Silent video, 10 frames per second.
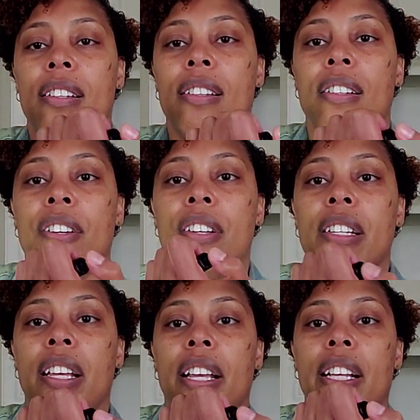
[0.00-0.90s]
So you
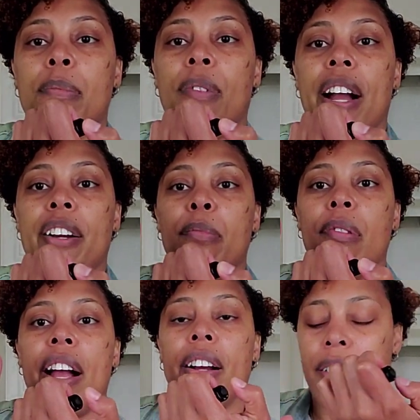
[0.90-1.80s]
see it gets brighter and
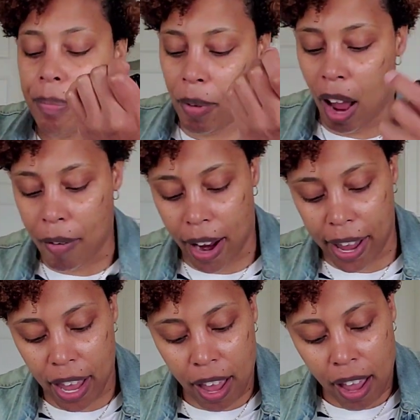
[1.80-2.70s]
brighter. All
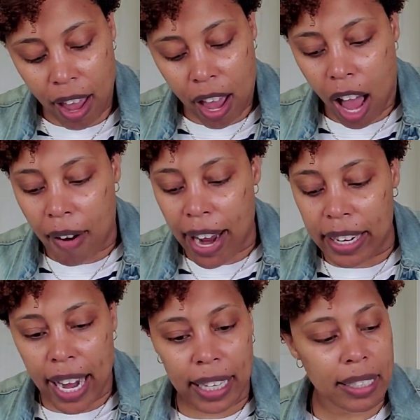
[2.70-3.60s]
right,
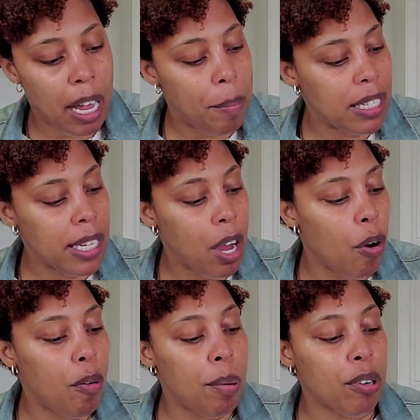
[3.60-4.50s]
next up is the
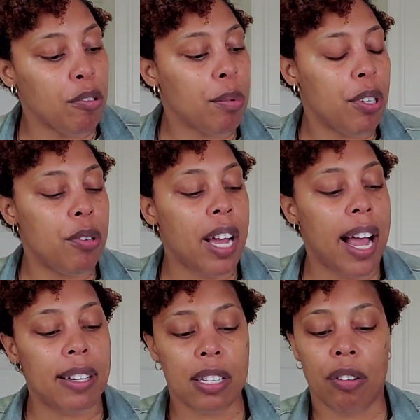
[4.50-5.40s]
OBOLB. You
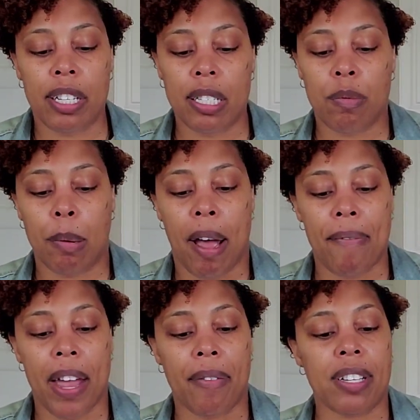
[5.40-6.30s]
guys know this is one of my
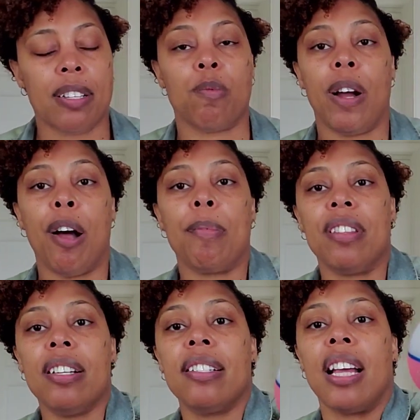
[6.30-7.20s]
favorites as well, but
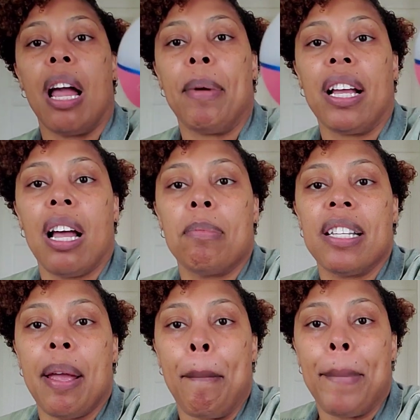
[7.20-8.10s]
this time it comes
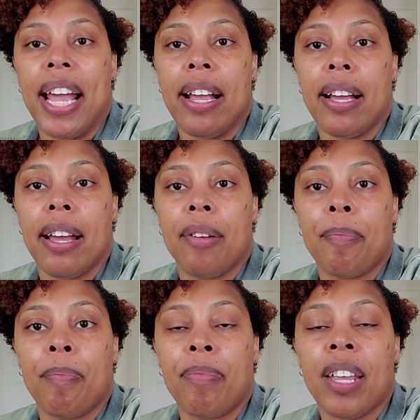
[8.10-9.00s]
in pink.
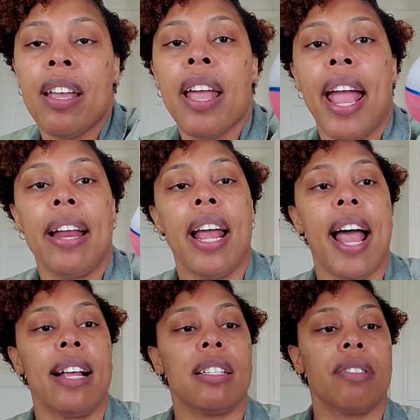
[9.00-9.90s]
And it
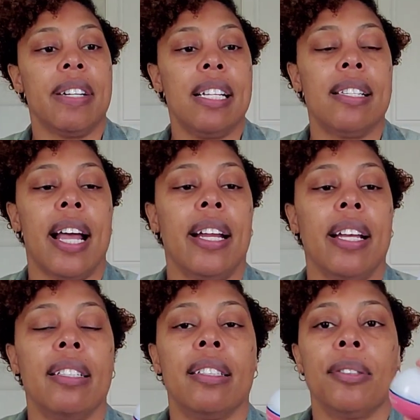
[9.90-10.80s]
has three
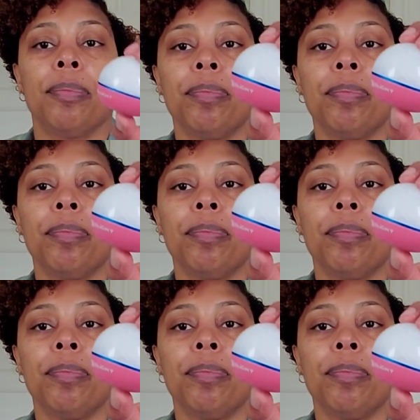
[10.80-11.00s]
settings.